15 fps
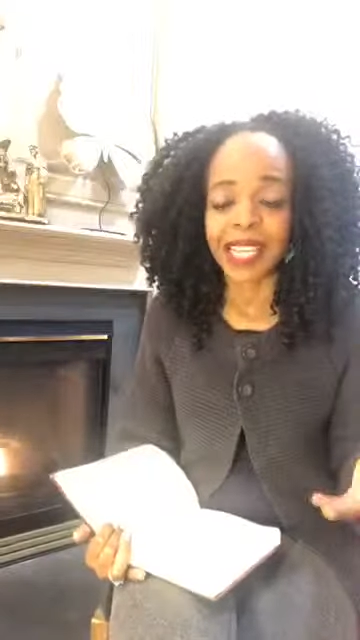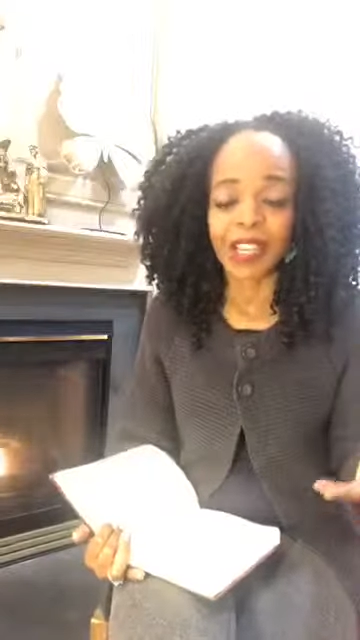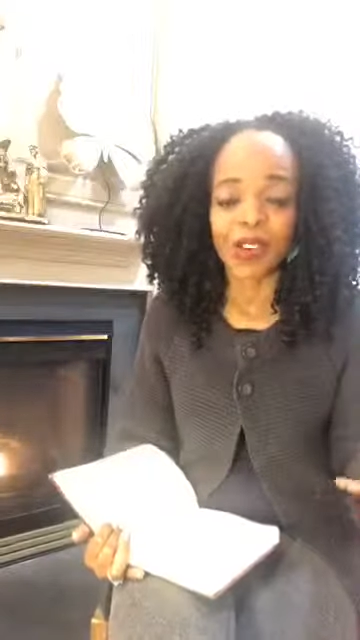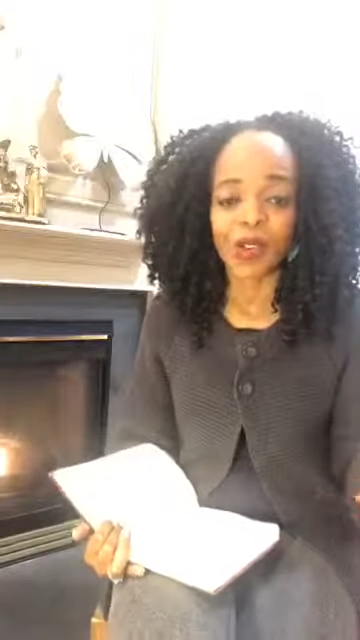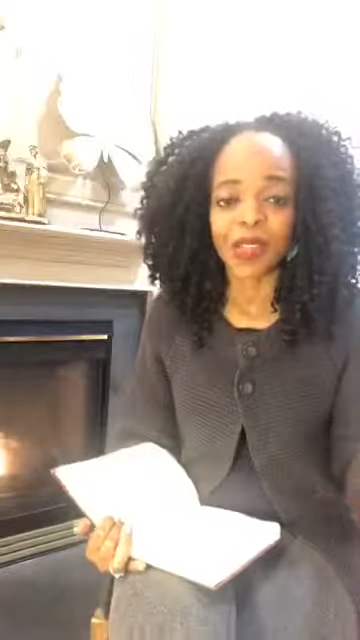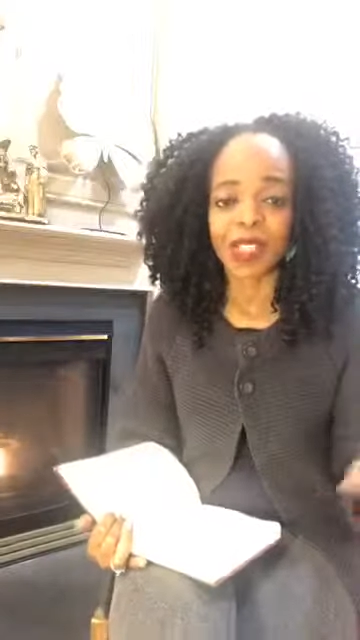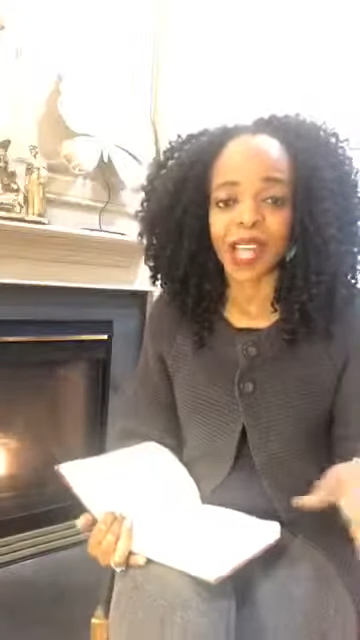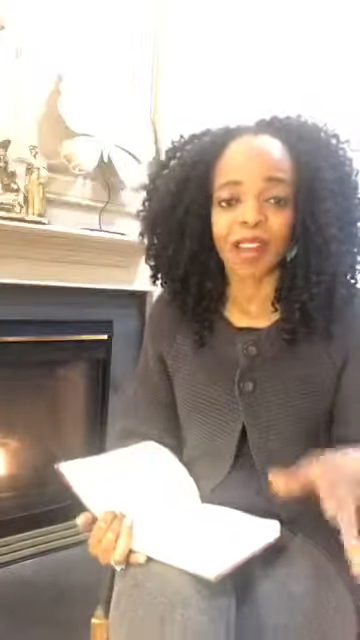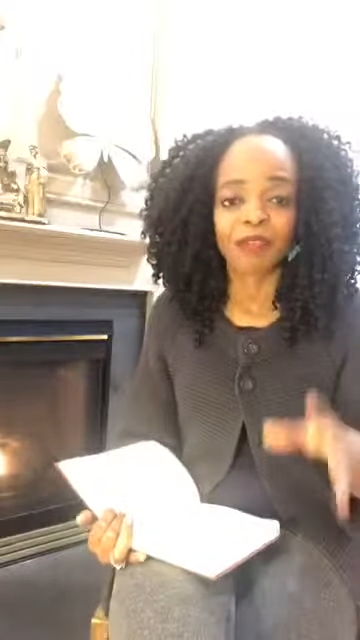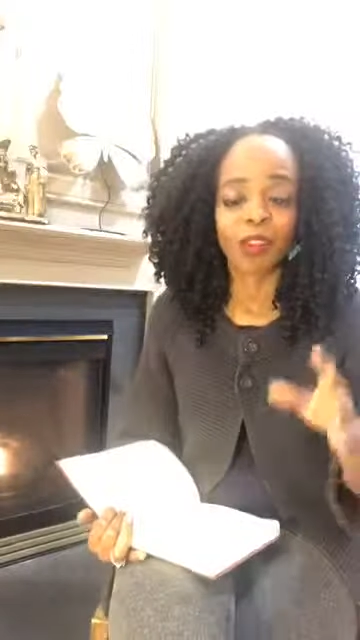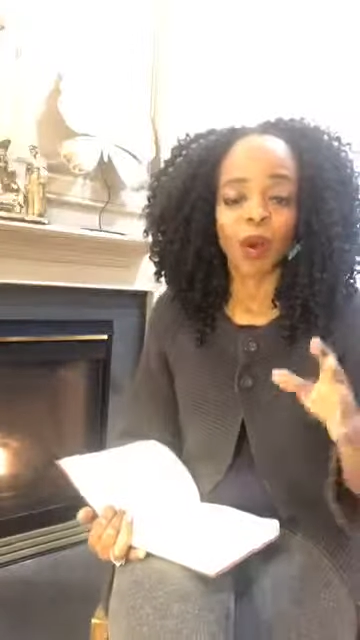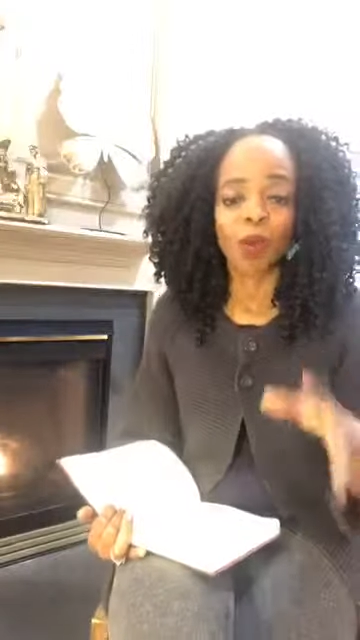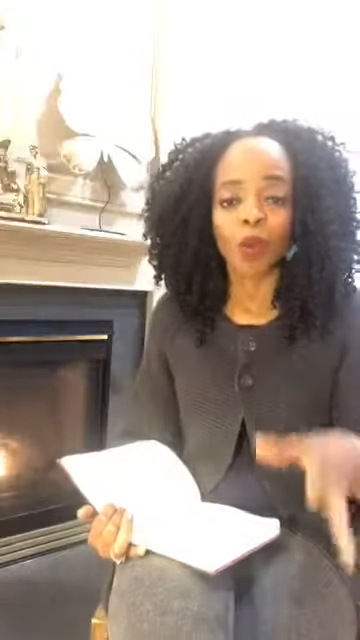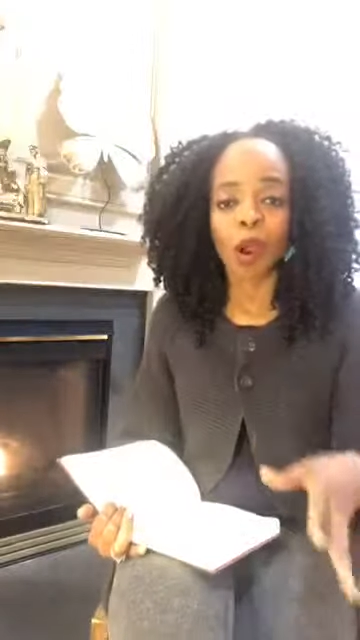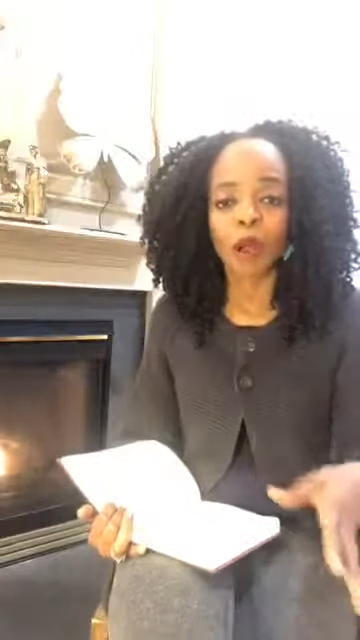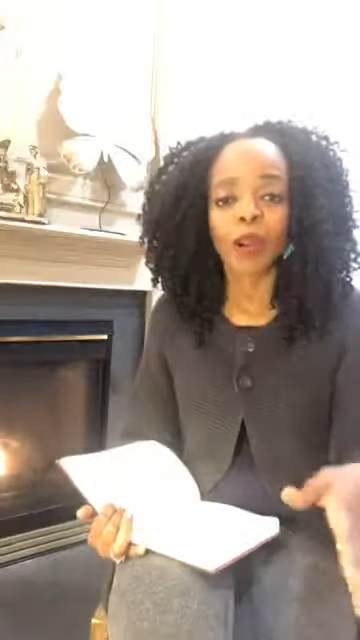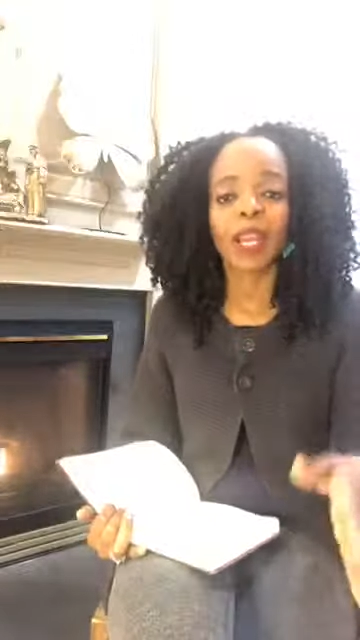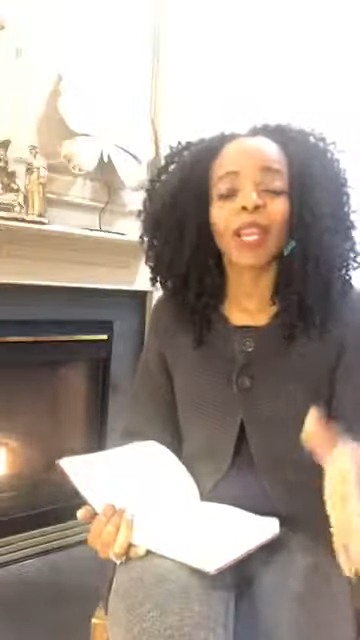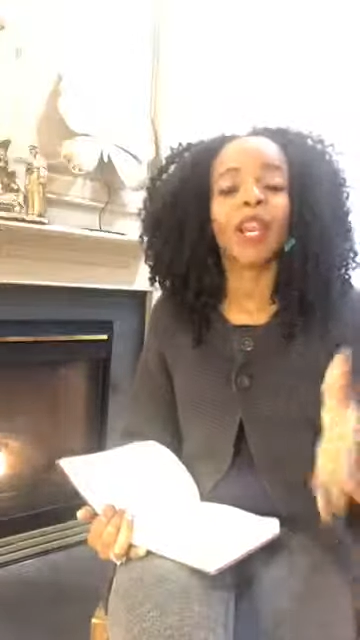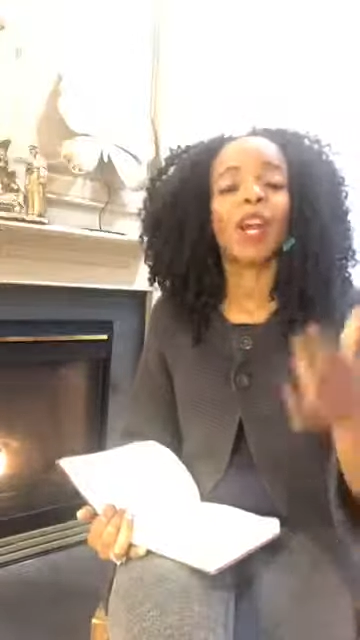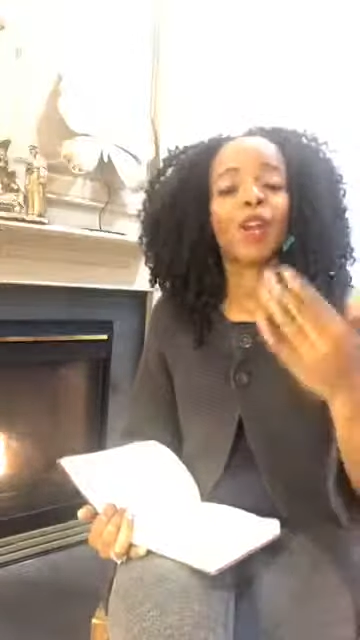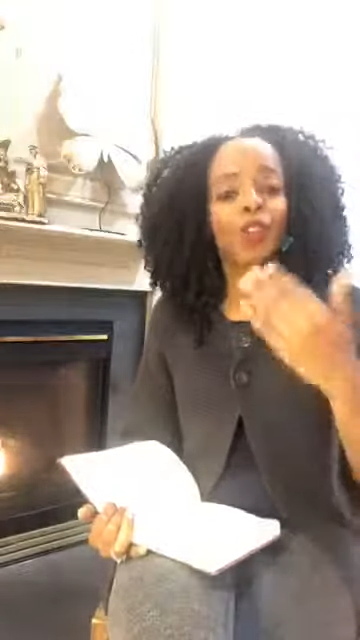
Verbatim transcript: in yourself, don't worry,